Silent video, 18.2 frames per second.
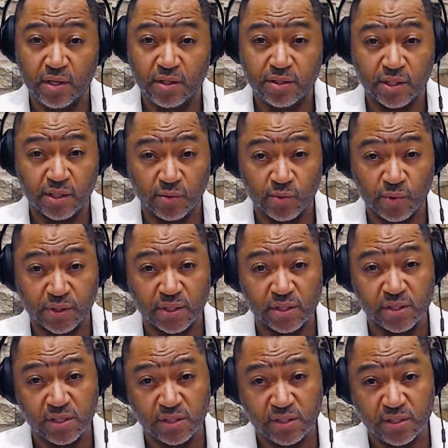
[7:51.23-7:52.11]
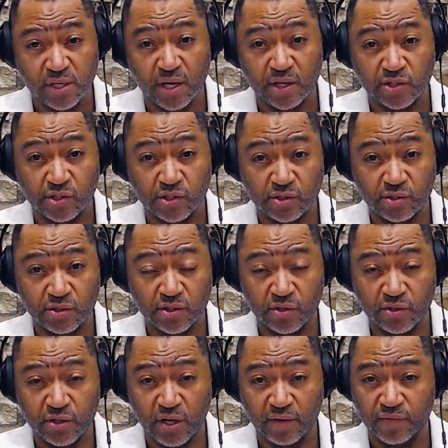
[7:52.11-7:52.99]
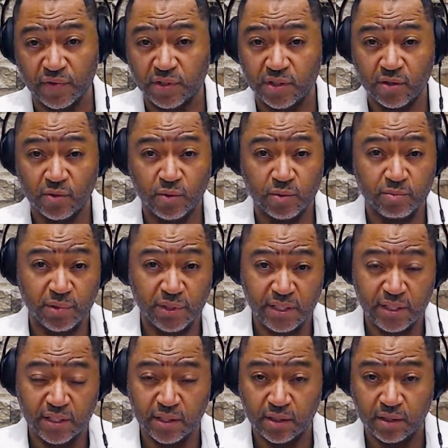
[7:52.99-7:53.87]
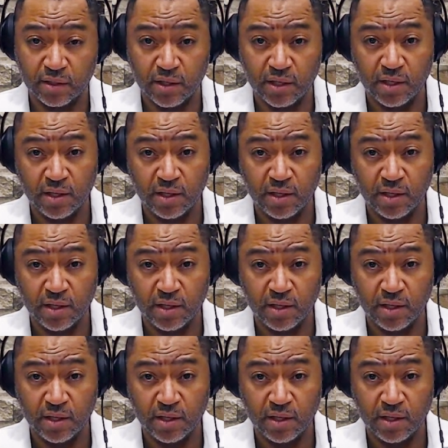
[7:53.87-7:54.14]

dealing with the C-section. You know, you have to deal with bleeding.